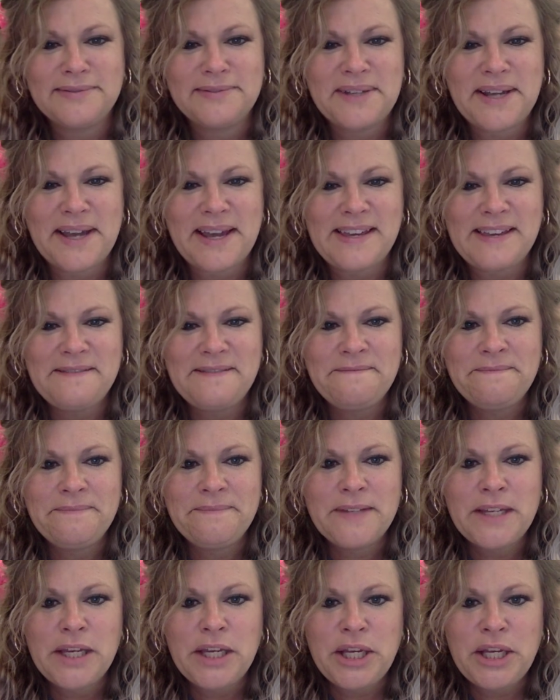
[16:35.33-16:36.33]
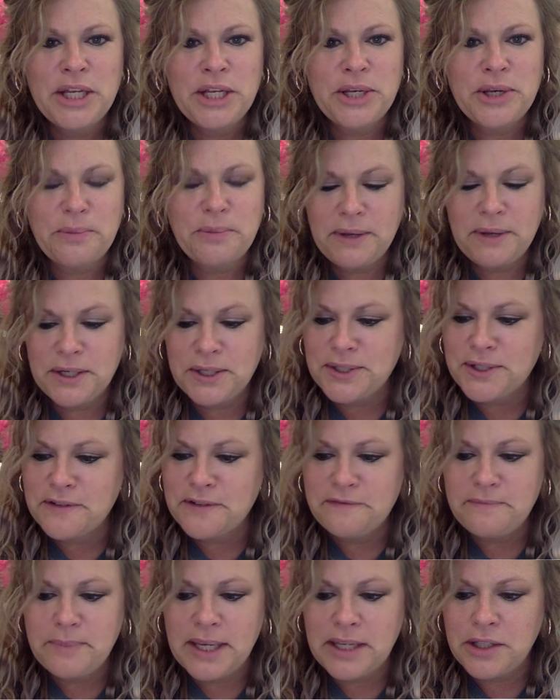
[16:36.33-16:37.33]
Okay. No picture
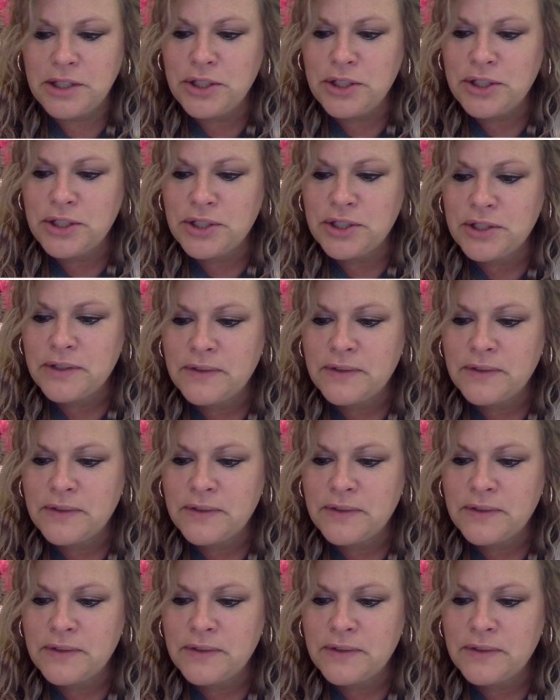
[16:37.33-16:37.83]
of pinch.